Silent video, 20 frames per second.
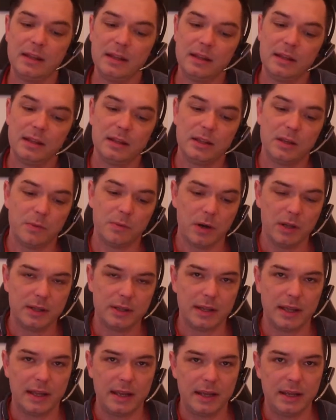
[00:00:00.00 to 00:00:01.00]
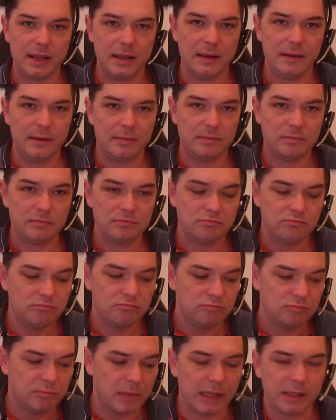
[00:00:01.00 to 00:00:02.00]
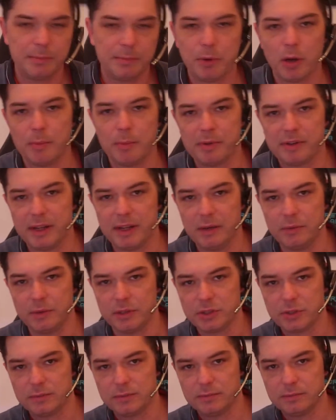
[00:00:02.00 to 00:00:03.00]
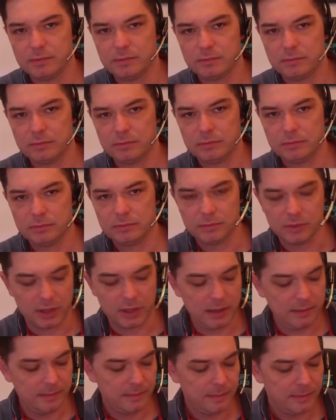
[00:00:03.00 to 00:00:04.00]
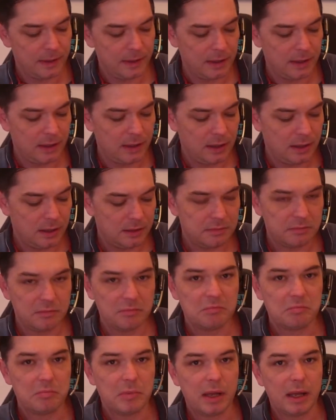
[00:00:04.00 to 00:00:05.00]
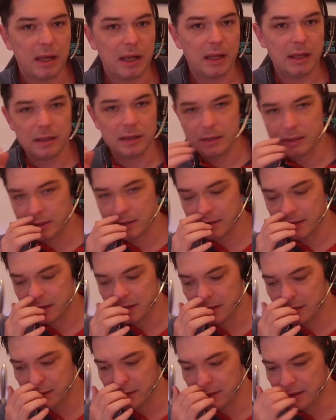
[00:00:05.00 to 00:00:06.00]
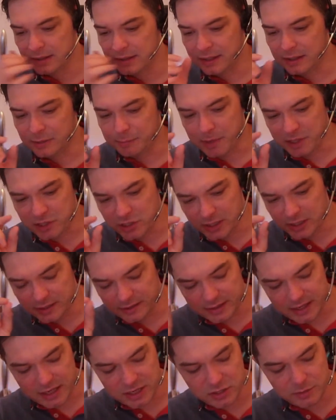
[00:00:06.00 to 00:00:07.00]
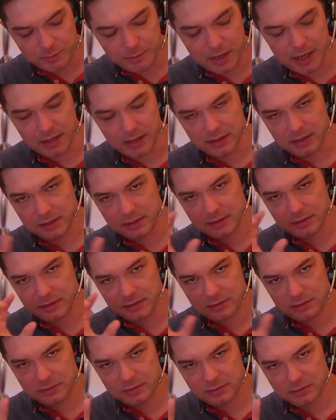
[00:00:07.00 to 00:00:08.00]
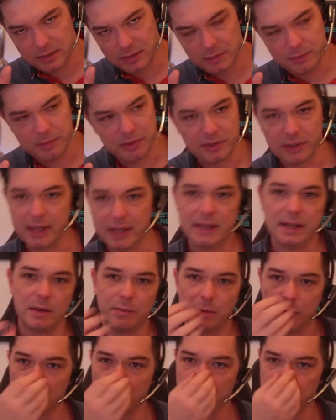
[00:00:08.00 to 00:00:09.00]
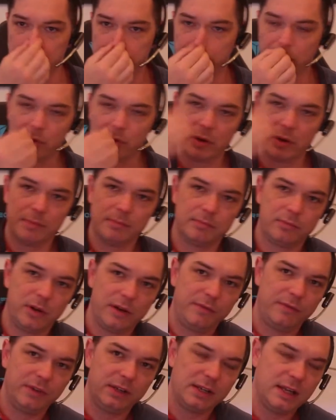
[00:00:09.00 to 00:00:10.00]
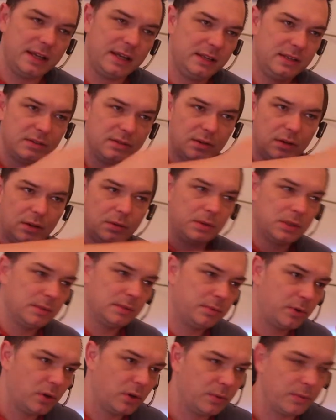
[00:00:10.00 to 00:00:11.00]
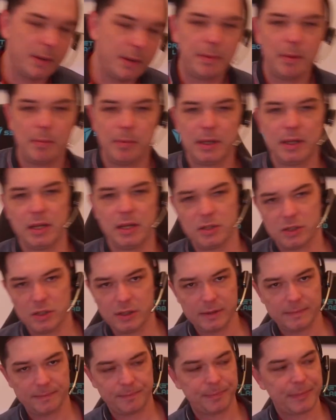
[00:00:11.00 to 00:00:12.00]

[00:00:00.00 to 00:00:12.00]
You want a multi-purpose language, okay? And the specialization part, right? Where I say, hey, I want to program traffic lights or I want to program web applications.